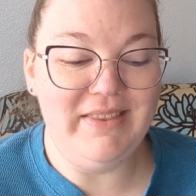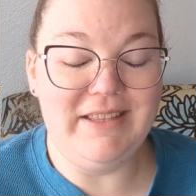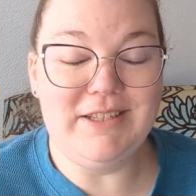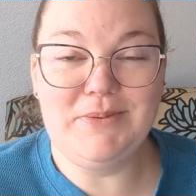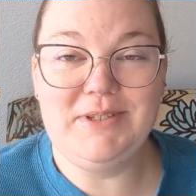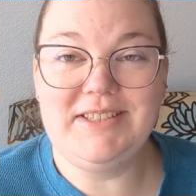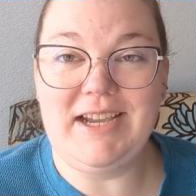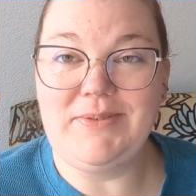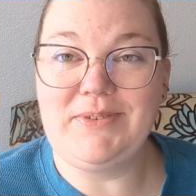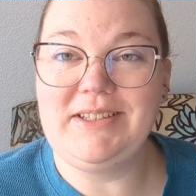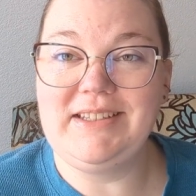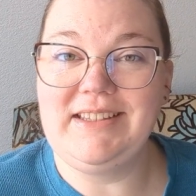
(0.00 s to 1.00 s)
this was
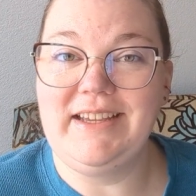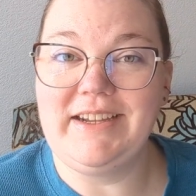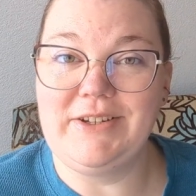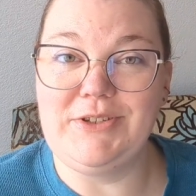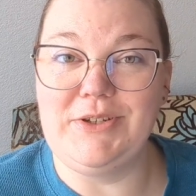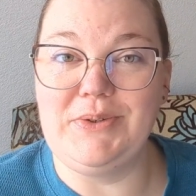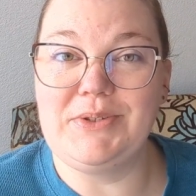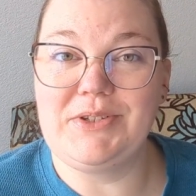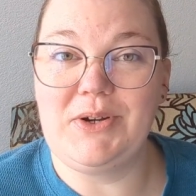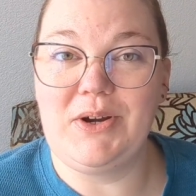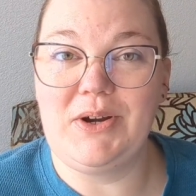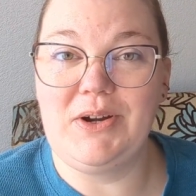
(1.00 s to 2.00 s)
definitely like a
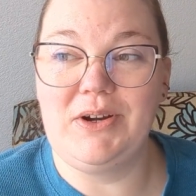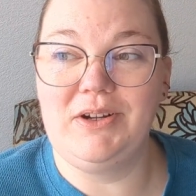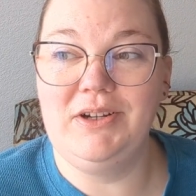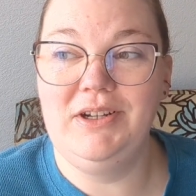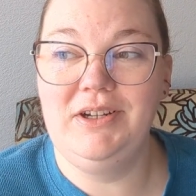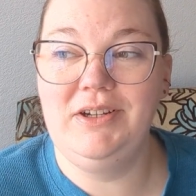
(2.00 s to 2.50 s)
2-star